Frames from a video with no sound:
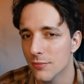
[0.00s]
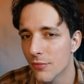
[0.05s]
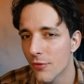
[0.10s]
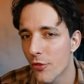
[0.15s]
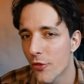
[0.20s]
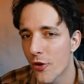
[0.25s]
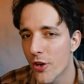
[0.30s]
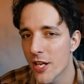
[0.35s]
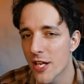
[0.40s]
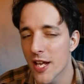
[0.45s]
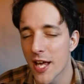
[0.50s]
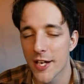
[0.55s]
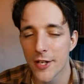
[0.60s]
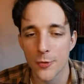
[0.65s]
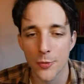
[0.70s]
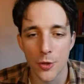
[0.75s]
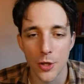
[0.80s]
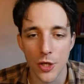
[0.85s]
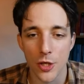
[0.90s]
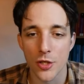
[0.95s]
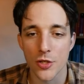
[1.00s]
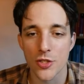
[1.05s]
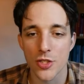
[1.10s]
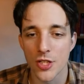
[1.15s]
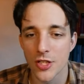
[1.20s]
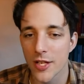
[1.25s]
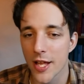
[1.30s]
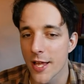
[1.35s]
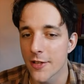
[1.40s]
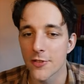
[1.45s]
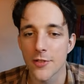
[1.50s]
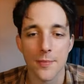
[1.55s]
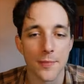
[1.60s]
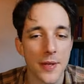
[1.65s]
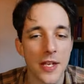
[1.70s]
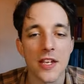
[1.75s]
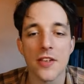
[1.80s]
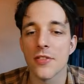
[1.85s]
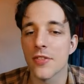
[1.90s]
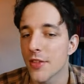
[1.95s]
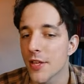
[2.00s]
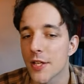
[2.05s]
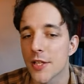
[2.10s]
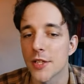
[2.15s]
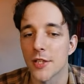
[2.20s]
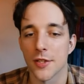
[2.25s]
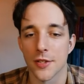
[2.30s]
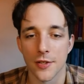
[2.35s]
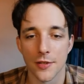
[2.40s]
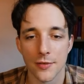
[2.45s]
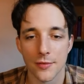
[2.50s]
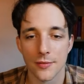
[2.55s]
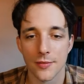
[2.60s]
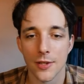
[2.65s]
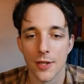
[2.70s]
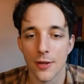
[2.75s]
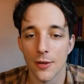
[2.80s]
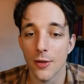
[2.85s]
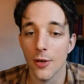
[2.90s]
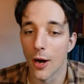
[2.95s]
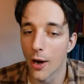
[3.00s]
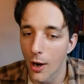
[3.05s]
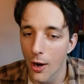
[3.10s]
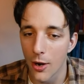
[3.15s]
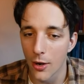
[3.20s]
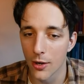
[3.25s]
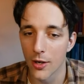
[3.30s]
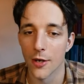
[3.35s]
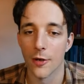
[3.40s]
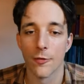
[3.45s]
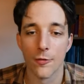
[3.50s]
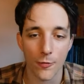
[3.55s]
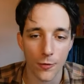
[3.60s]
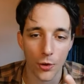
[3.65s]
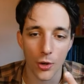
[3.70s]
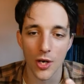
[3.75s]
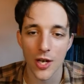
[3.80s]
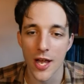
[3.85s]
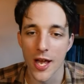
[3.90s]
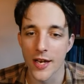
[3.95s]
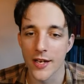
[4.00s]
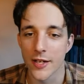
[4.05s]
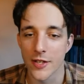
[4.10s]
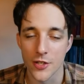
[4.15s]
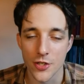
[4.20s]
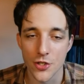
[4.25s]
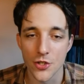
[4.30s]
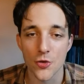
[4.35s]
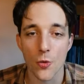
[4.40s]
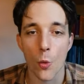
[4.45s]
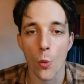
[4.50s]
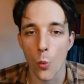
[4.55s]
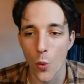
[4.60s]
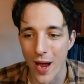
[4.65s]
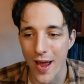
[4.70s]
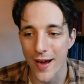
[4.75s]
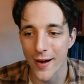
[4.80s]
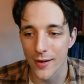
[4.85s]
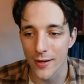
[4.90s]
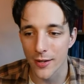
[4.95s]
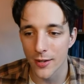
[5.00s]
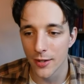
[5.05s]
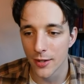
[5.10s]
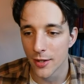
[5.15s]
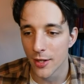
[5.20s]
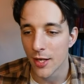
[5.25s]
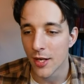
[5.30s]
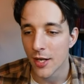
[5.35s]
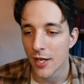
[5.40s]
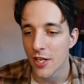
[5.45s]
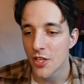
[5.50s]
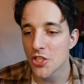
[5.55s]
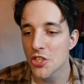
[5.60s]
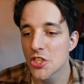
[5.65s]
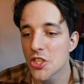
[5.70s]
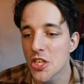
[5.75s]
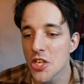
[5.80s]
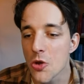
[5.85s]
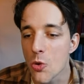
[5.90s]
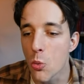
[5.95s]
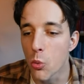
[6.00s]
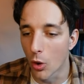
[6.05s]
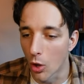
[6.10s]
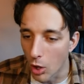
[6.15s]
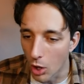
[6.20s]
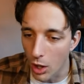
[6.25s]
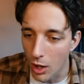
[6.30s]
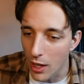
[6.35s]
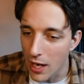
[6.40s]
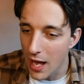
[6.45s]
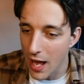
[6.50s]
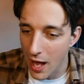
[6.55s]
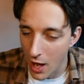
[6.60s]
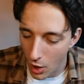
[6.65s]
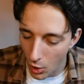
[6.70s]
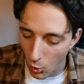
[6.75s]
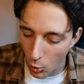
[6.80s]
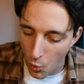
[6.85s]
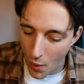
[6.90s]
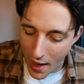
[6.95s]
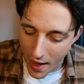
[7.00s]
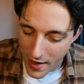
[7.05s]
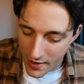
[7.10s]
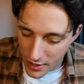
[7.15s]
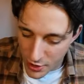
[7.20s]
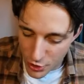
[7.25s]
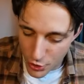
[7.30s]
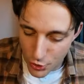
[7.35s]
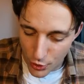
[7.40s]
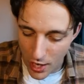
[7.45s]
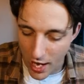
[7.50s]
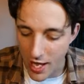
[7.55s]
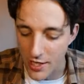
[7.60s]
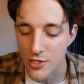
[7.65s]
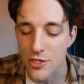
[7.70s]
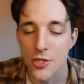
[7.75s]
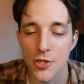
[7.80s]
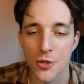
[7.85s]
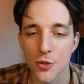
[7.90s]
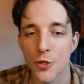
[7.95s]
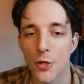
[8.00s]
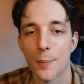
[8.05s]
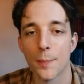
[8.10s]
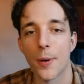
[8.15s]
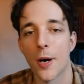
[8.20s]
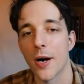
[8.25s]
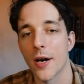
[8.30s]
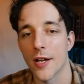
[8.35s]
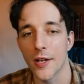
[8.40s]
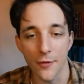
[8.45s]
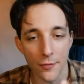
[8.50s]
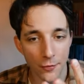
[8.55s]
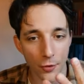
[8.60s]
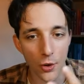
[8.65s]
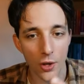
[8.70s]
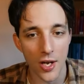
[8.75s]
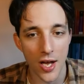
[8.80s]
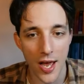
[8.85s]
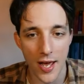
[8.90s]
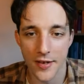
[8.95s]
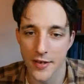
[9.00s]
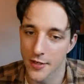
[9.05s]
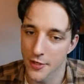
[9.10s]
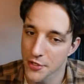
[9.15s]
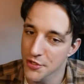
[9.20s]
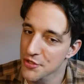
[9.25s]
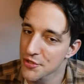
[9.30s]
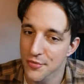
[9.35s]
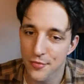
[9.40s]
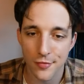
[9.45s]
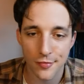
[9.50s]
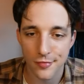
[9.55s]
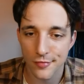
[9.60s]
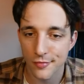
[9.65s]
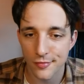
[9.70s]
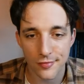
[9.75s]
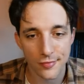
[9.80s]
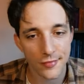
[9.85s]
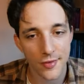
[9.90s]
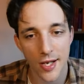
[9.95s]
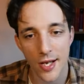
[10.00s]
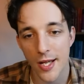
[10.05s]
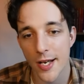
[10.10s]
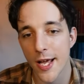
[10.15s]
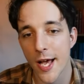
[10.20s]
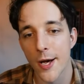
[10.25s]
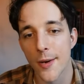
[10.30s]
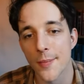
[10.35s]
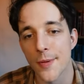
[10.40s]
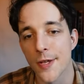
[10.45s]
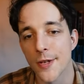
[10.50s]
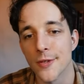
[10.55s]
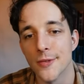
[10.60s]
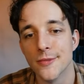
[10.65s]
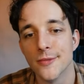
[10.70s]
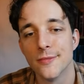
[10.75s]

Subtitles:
Three-letter words. Let me think. Long, four letters. Wear. She wore a wear dress to the party. Four letters. Can't help you.